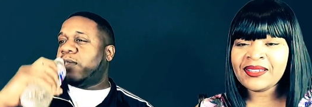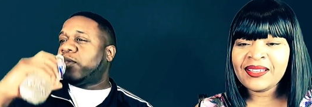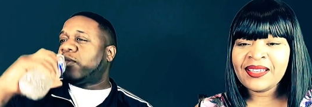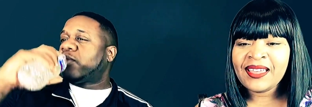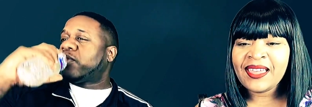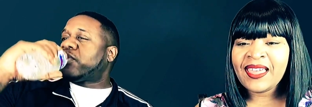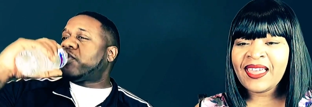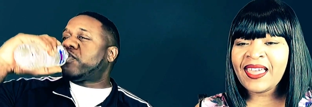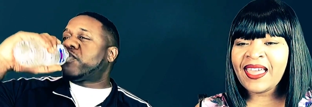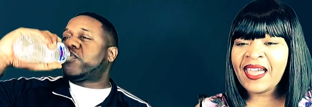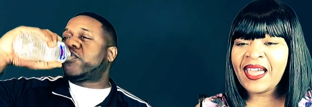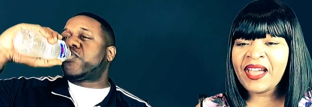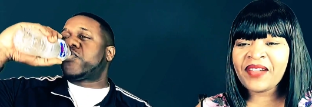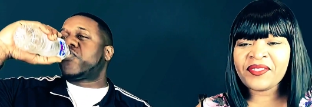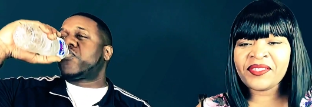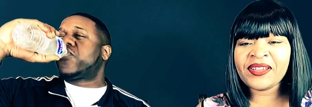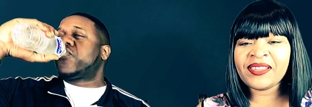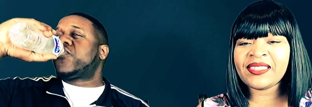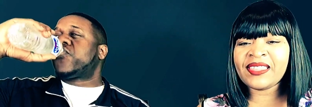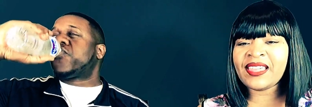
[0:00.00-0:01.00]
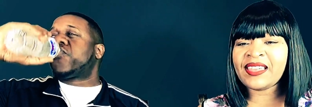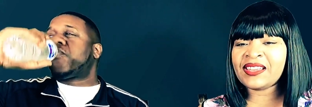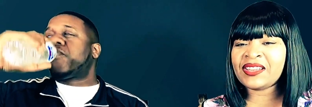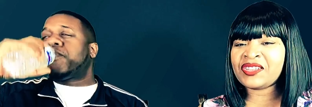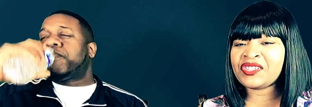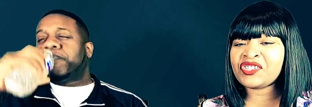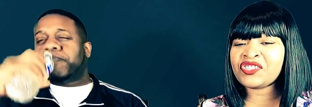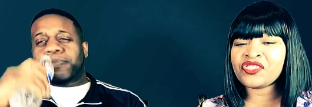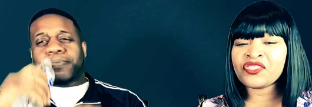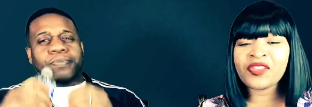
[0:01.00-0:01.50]
Speaker 1: Mm. Everything, the
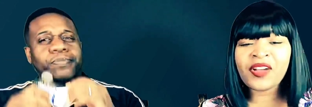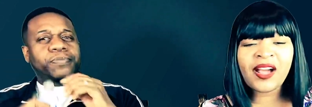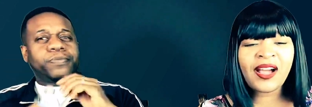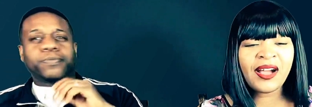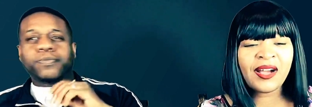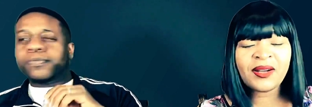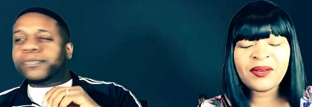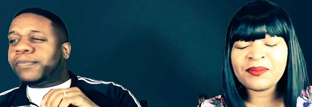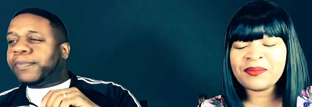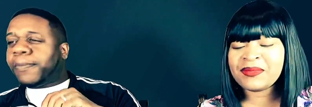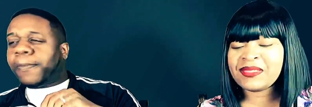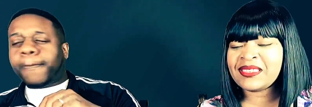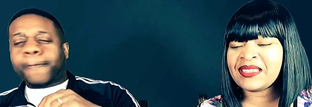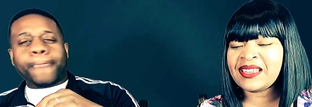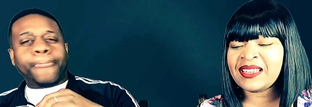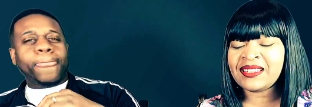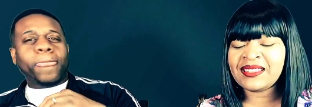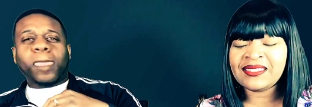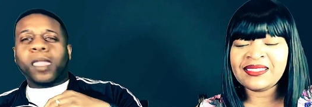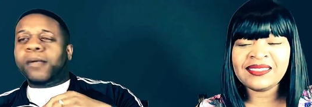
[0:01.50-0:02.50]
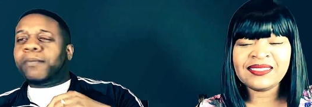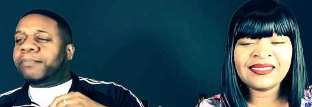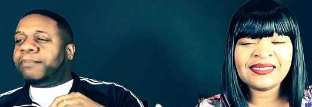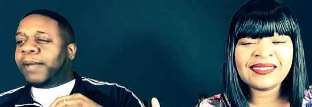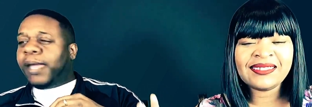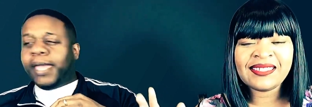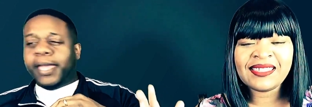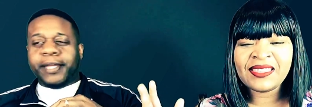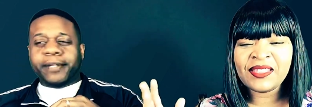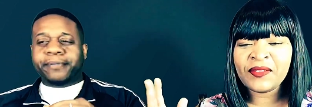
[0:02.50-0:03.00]
drums and
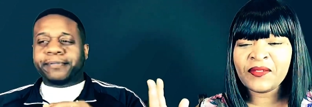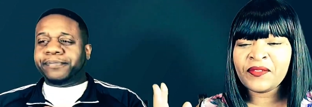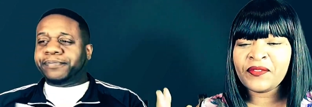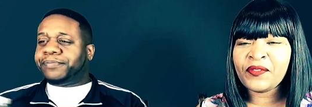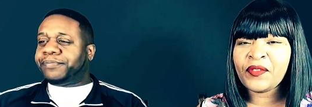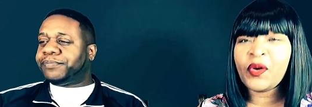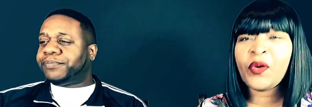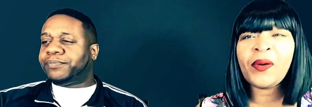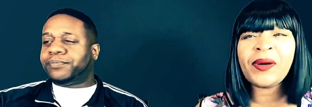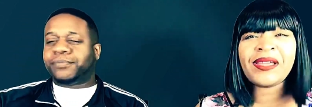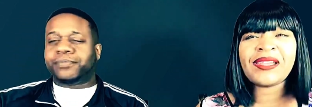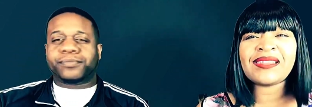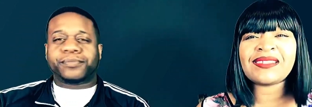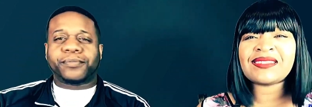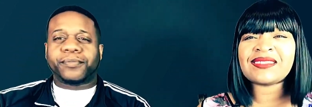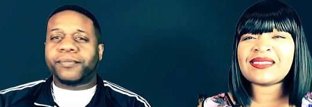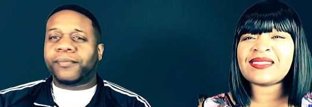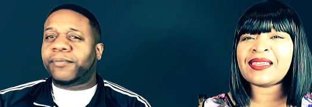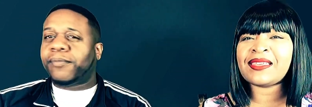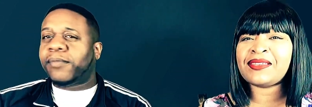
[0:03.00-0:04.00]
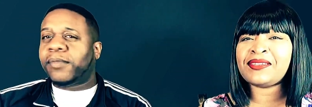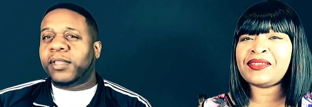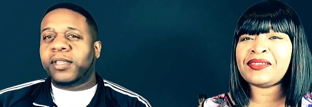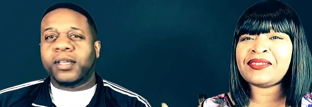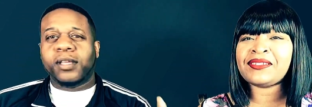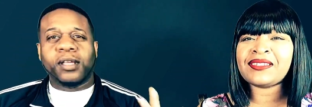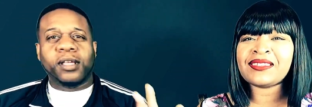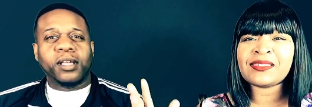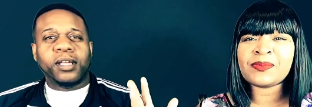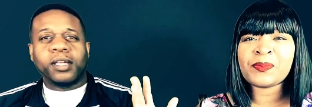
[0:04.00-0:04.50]
Man. the voice, and you
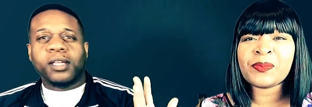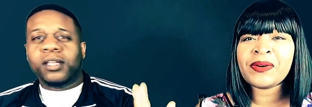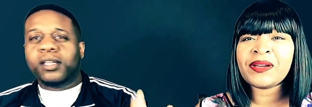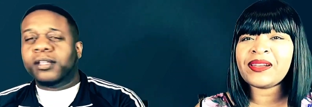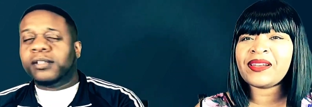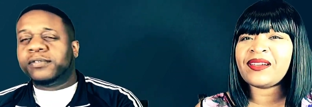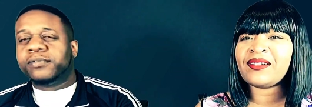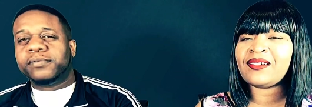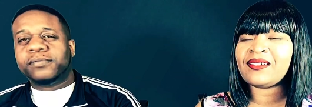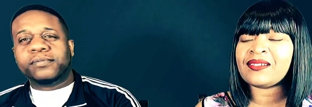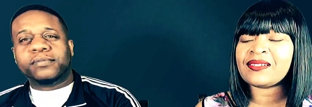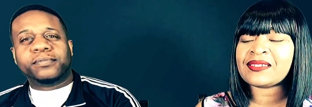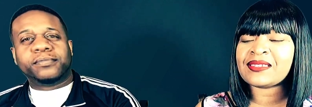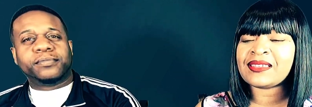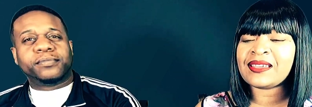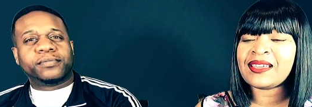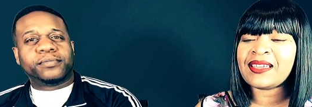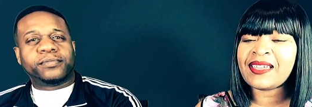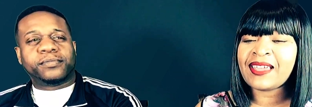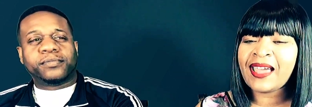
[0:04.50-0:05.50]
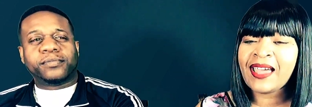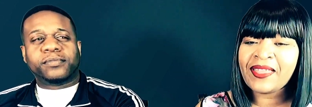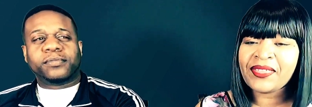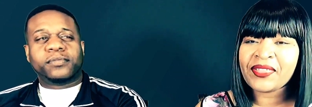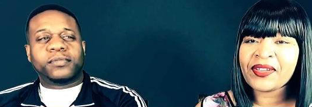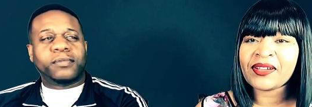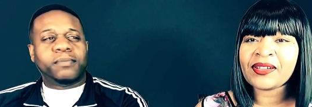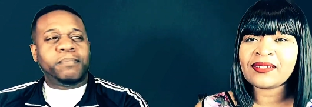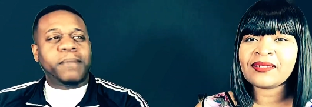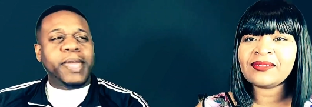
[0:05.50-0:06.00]
just put it all
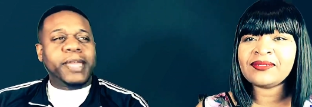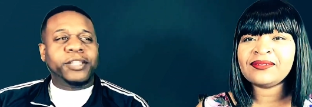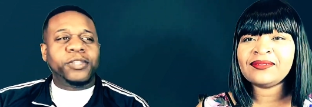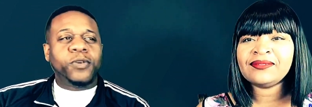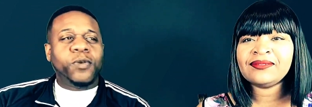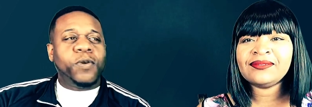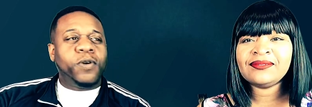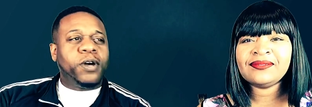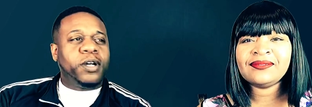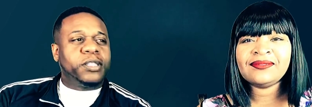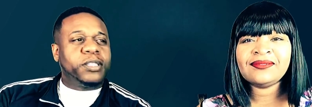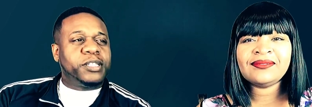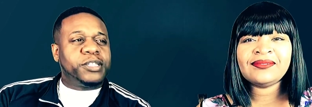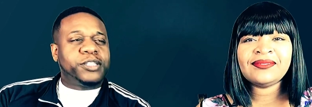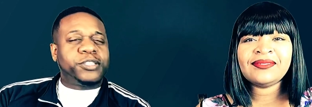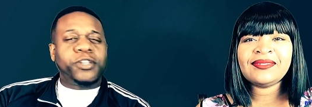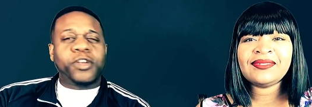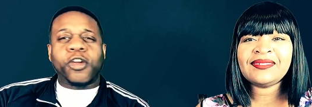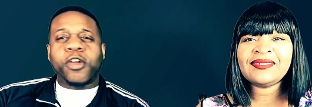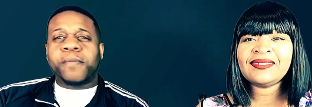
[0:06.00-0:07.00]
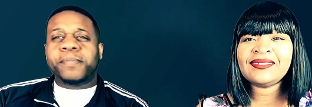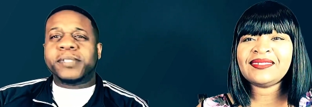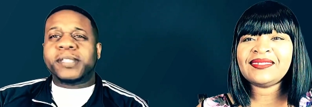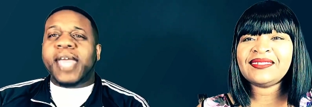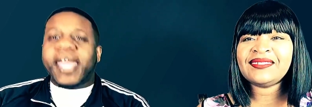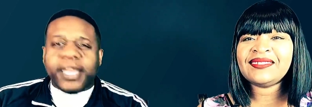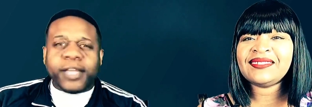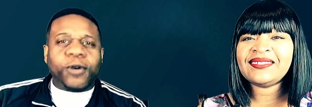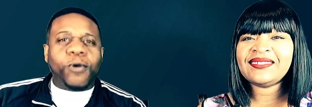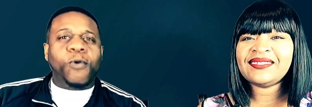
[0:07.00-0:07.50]
together.
Speaker 2: Might do a disturbed
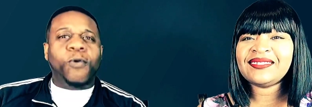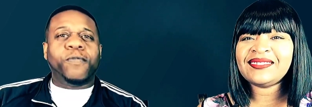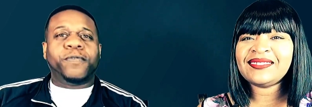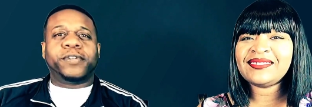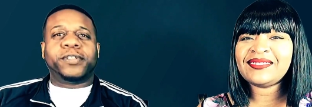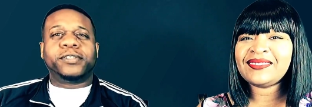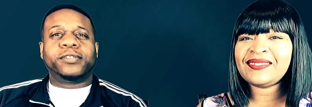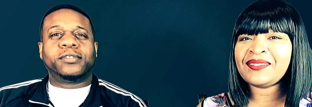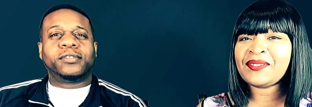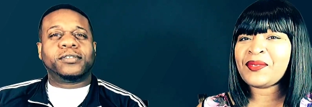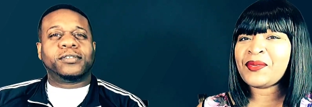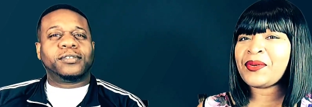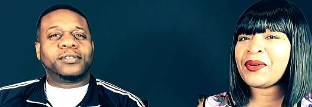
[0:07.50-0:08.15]
takeover. I'm